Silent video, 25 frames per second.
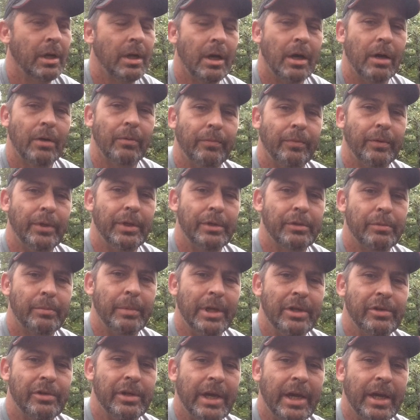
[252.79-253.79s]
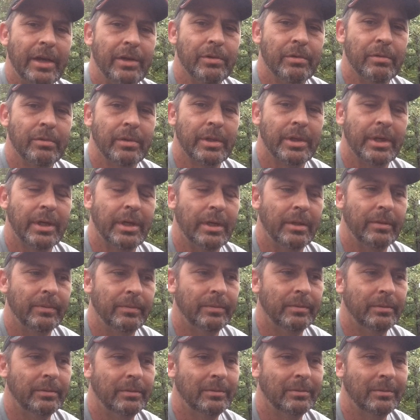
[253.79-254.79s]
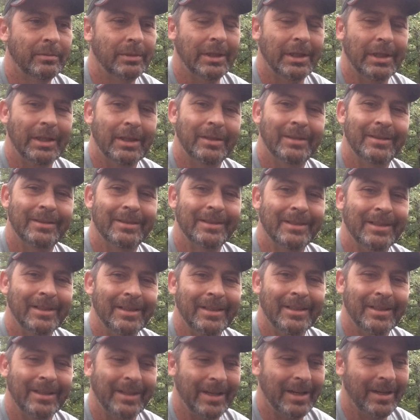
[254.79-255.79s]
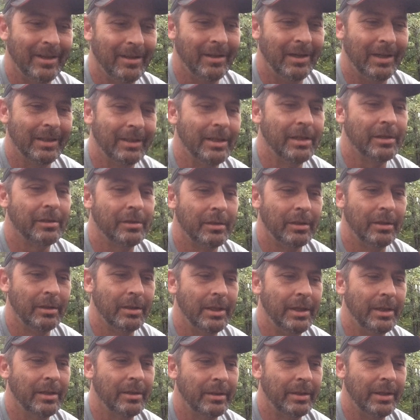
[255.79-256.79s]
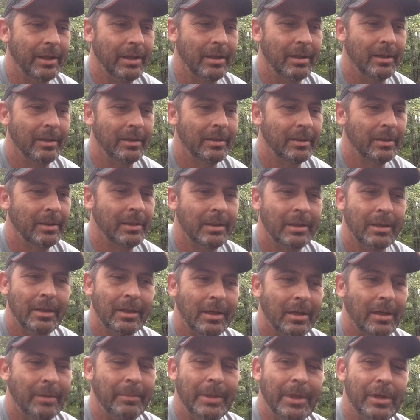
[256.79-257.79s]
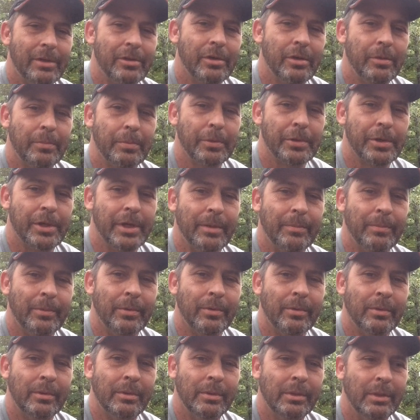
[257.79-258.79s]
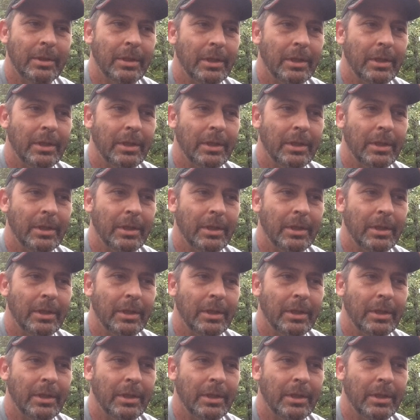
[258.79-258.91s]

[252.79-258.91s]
Hopefully some educational stuff. Kind of like this little deal here. I mean, it's super simple.